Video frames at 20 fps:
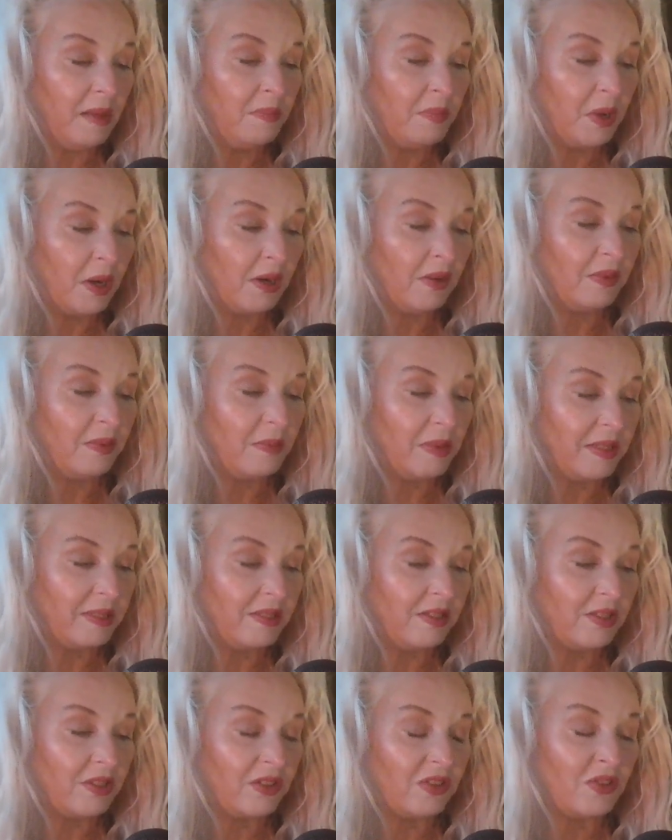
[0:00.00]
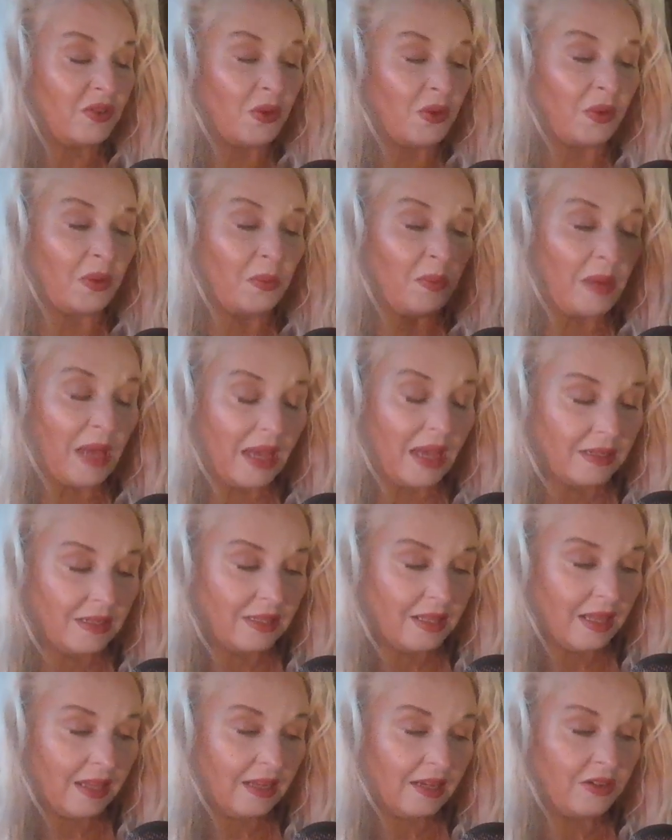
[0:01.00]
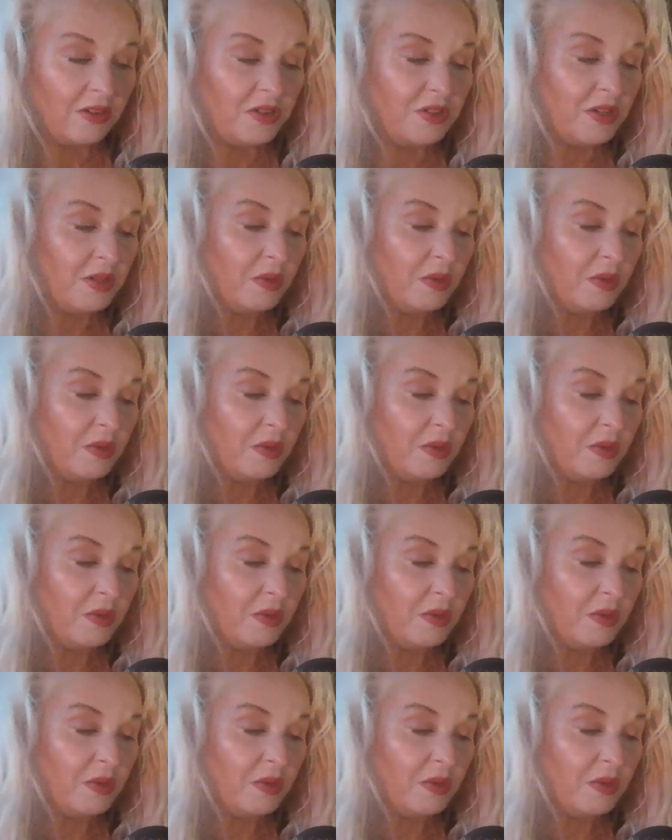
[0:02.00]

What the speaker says: part of the message is don't go back to that energy.